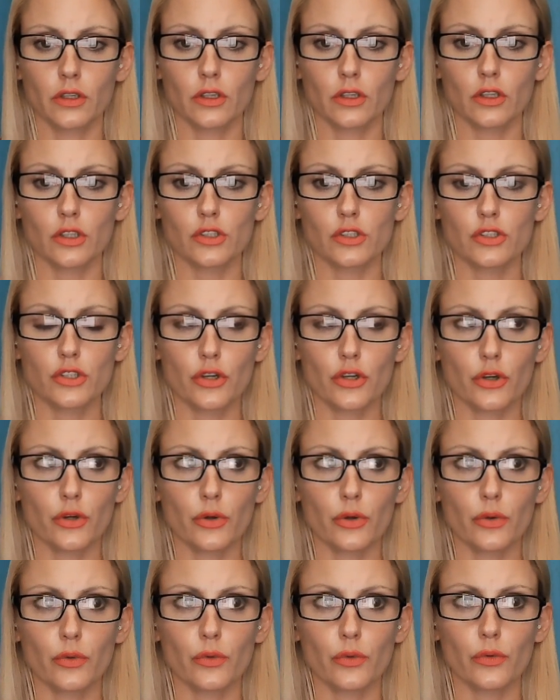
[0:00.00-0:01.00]
So
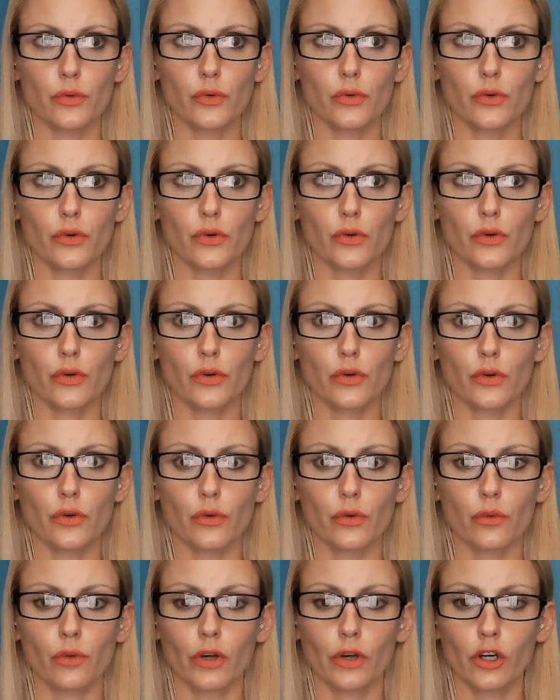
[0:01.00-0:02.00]

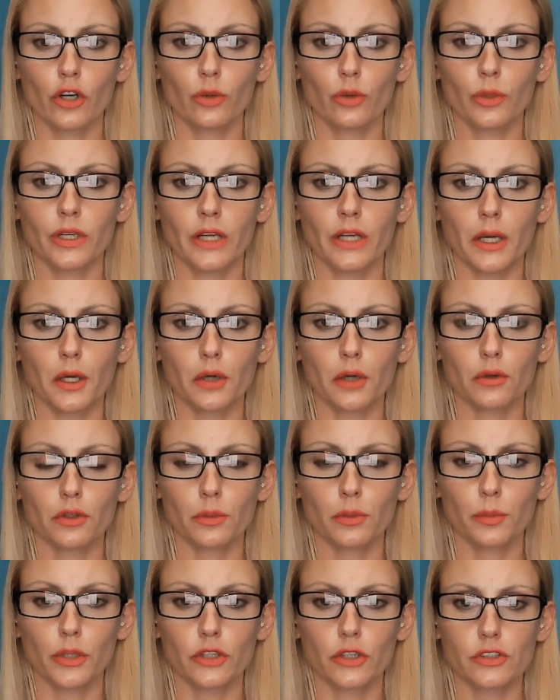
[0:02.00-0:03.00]
where are we now
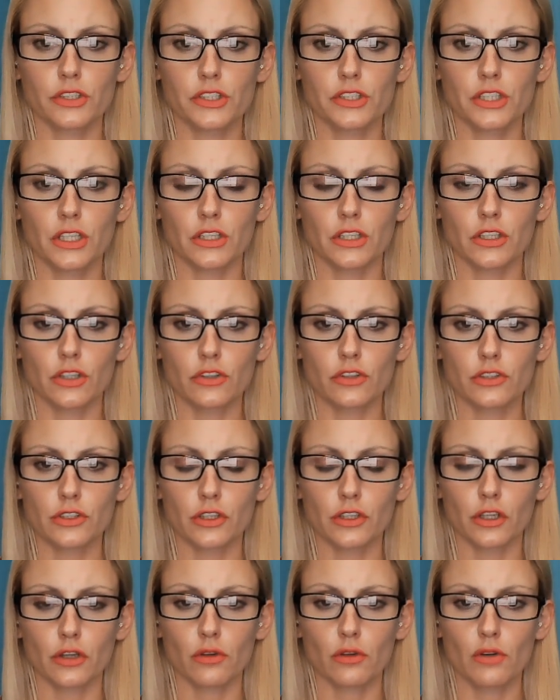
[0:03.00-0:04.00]
compared to ten years ago?
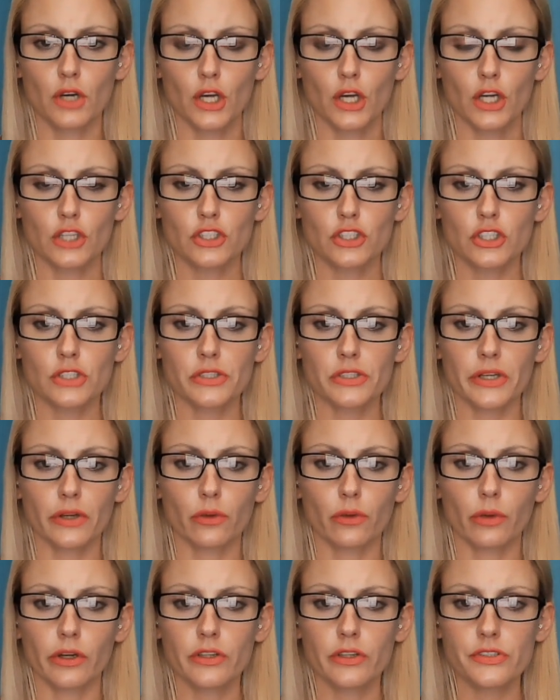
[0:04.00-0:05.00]
Just like
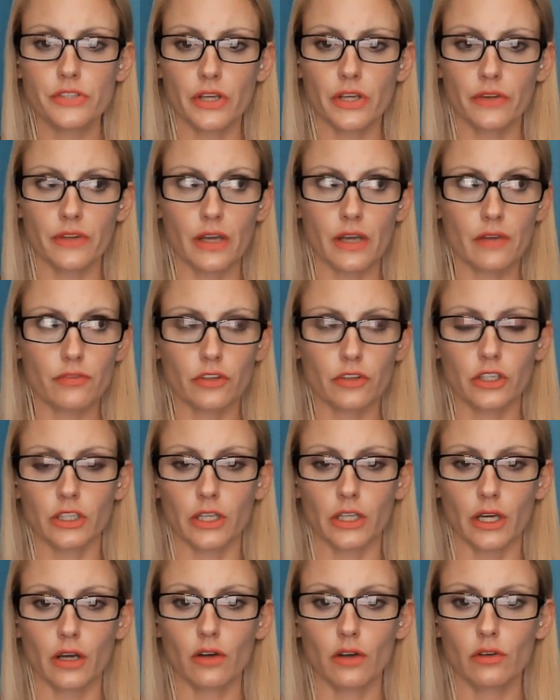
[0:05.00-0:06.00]
where is South Africa
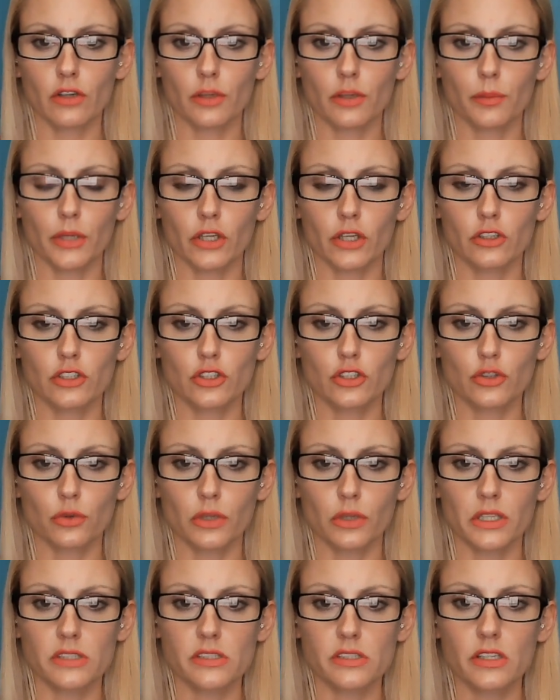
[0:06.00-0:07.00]
now compared to
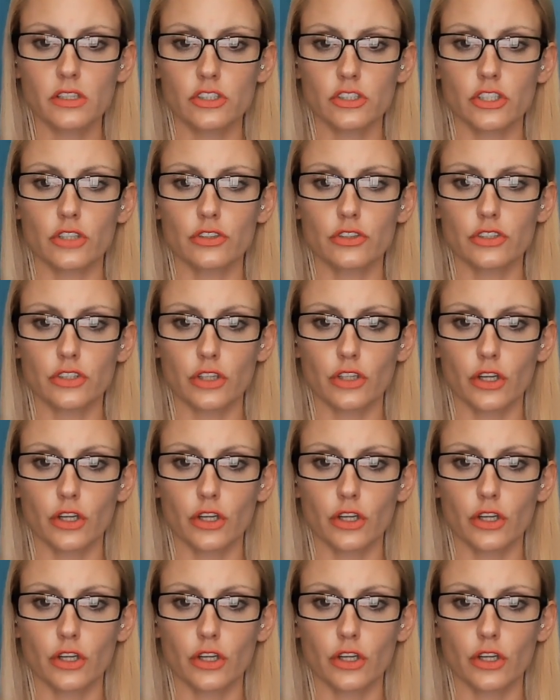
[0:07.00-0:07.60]
twenty-six years ago?